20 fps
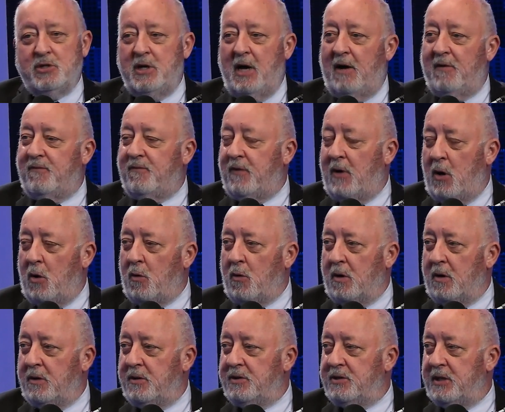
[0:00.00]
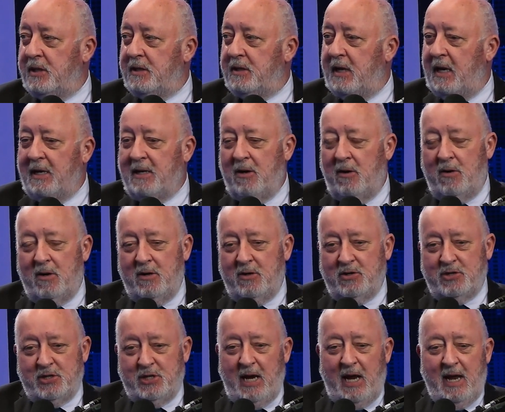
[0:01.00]
not forwards, and they don't
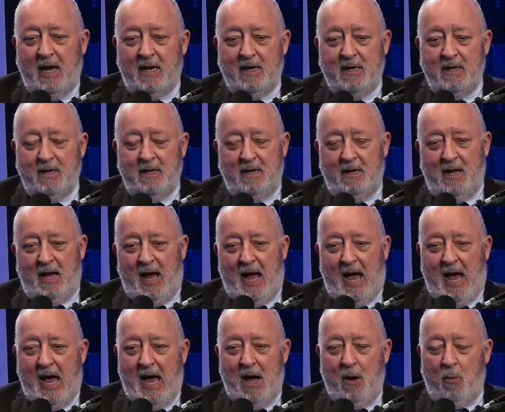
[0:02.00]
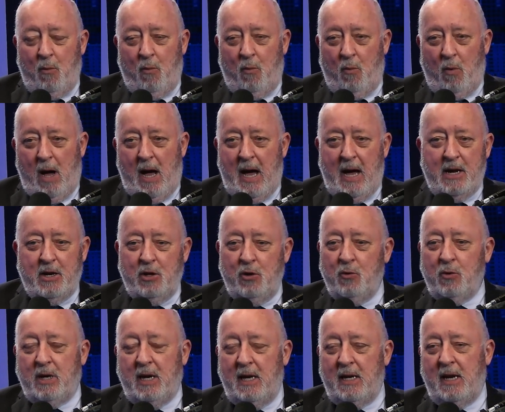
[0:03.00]
understand how, how do you
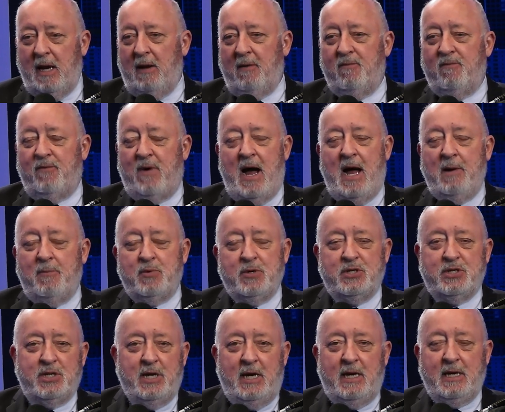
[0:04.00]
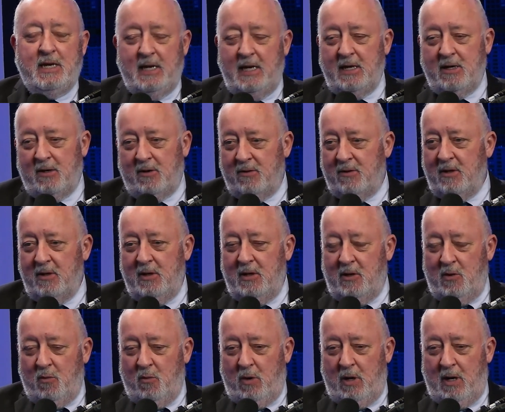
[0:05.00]
get a five percent yield?
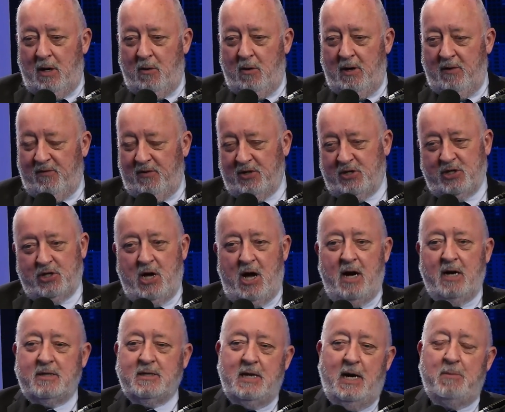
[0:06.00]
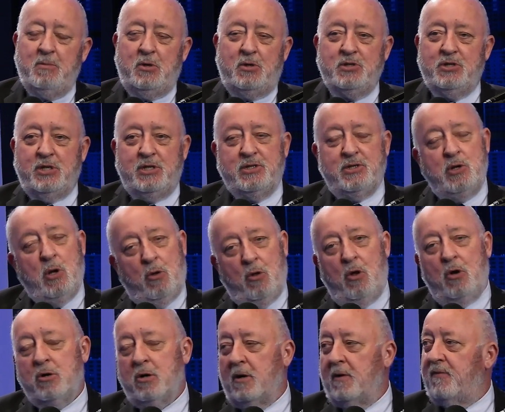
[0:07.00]
Well, if a stock doubles, it's no
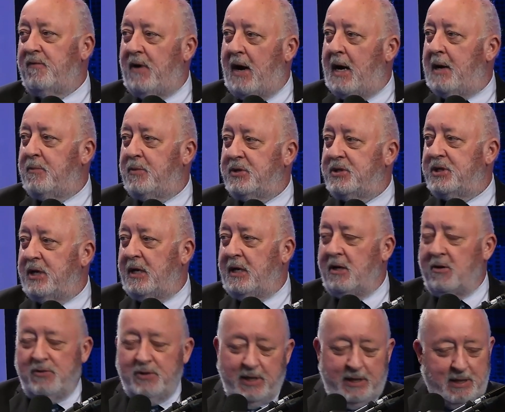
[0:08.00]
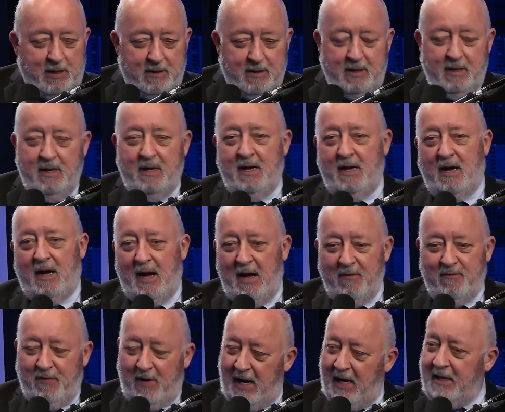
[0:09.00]
longer a five percent yield. They don't, I
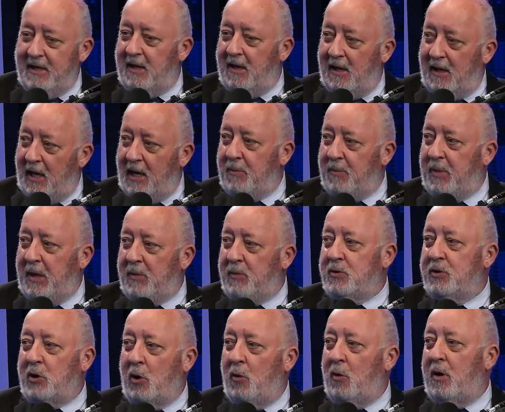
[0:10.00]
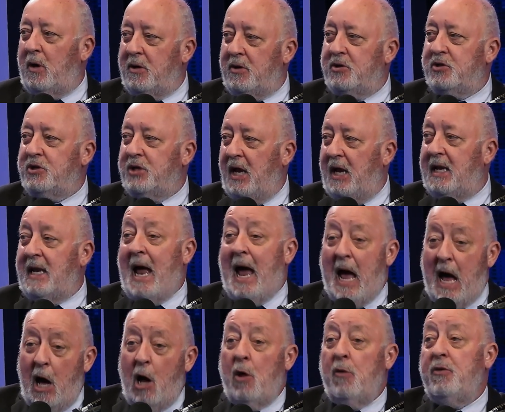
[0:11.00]
find that a lot of people don't understand
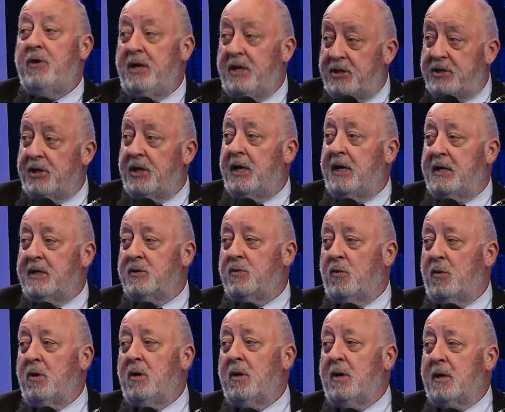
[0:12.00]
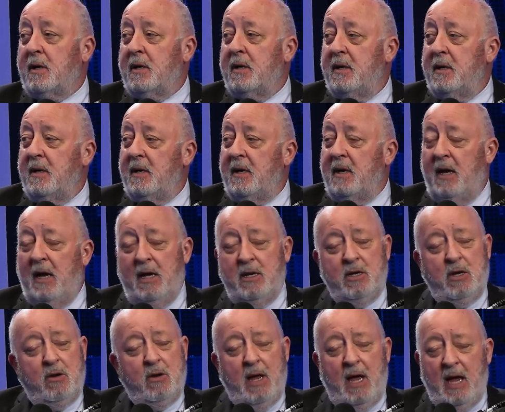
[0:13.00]
how these things work. Mm-hmm. And
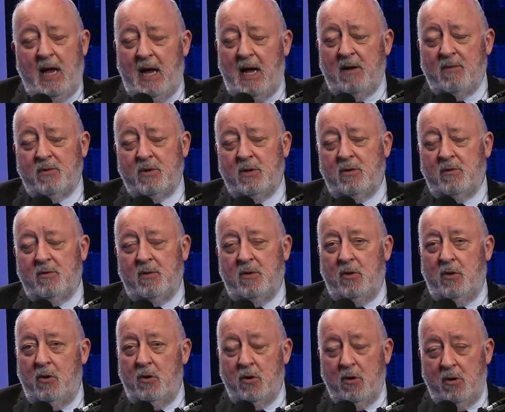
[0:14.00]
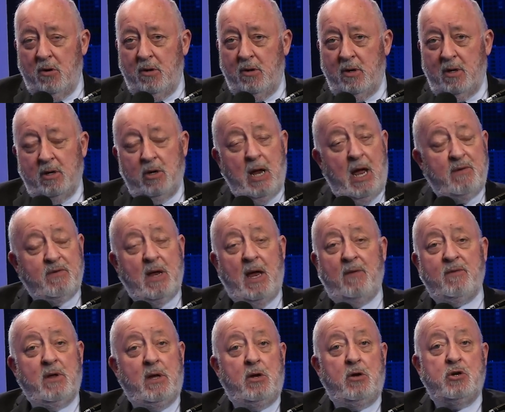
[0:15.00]
you have to learn, you have to have
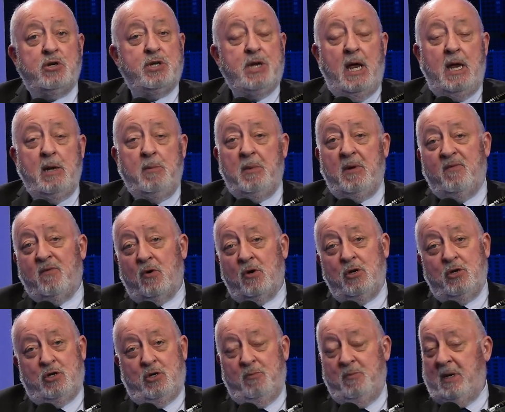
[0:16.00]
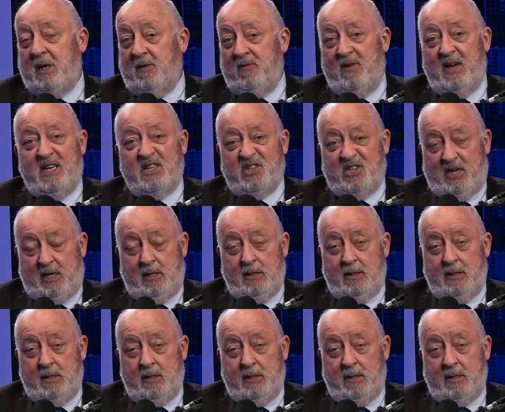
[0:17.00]
the understanding before you should be investing.